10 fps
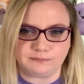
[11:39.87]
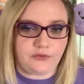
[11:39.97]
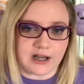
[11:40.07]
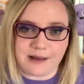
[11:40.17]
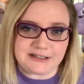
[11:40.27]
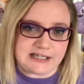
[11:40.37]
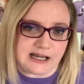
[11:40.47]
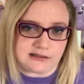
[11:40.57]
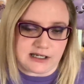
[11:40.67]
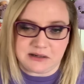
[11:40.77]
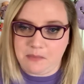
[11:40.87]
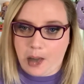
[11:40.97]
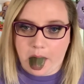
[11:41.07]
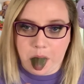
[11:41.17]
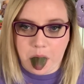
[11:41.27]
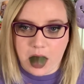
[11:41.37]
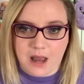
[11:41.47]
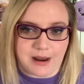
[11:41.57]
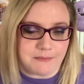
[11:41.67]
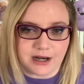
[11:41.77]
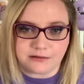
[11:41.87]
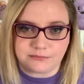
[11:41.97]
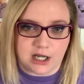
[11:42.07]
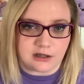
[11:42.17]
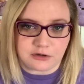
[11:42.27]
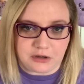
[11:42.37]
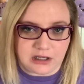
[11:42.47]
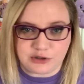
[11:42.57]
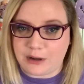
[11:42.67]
The gum is tasty, made my tongue green.